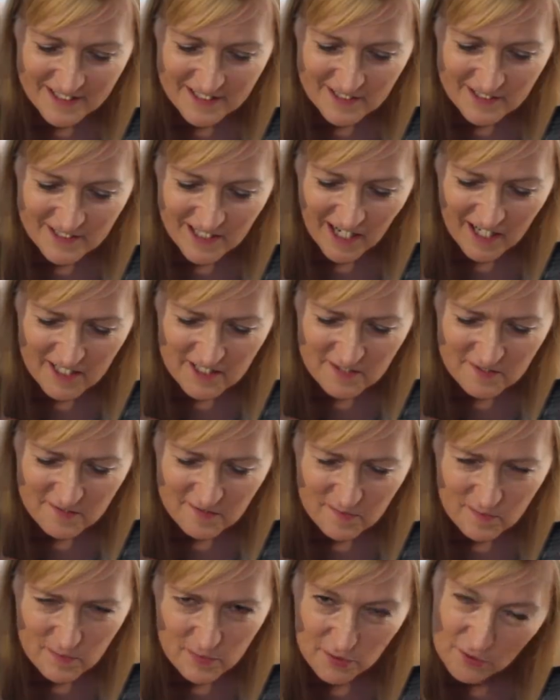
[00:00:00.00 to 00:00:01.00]
is kind of
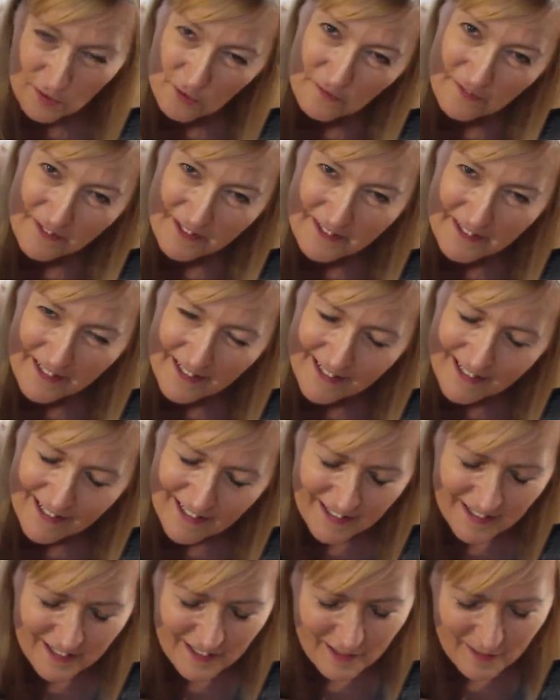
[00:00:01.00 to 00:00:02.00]
proven
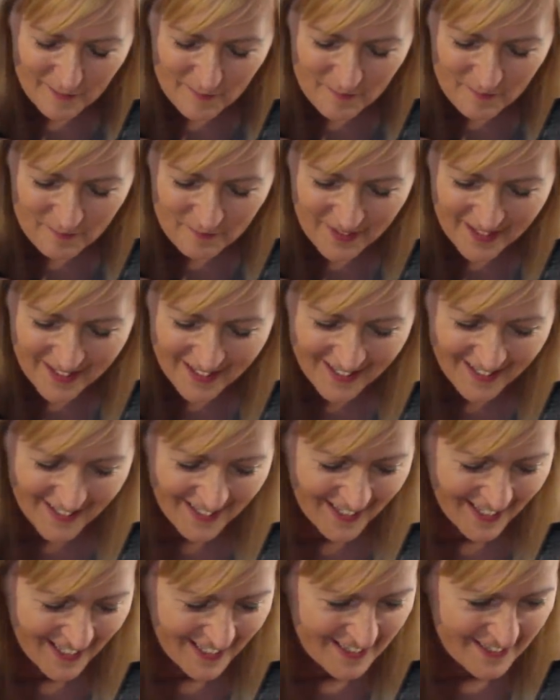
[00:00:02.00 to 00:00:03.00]
um,
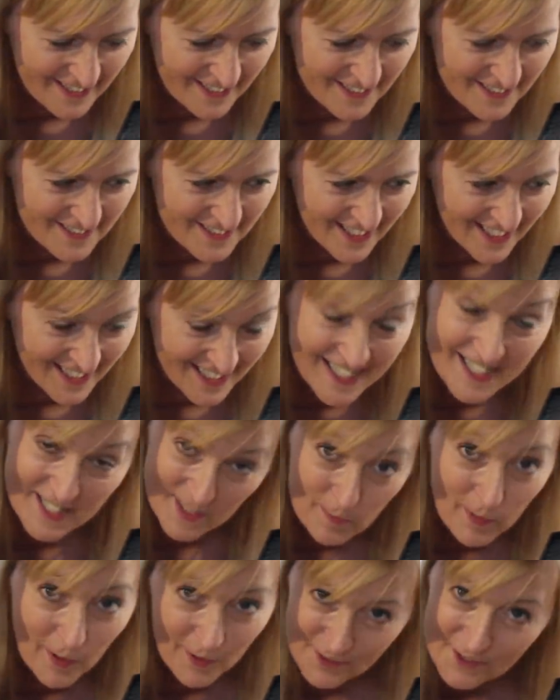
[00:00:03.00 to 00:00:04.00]
in that it
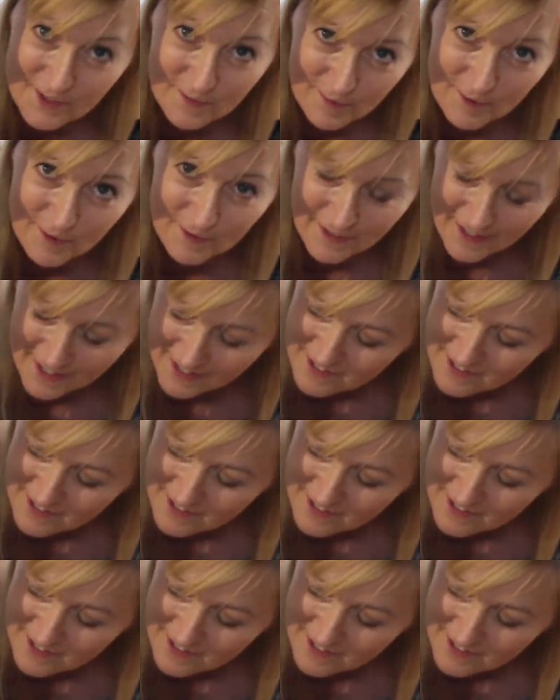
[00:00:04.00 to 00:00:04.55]
is possible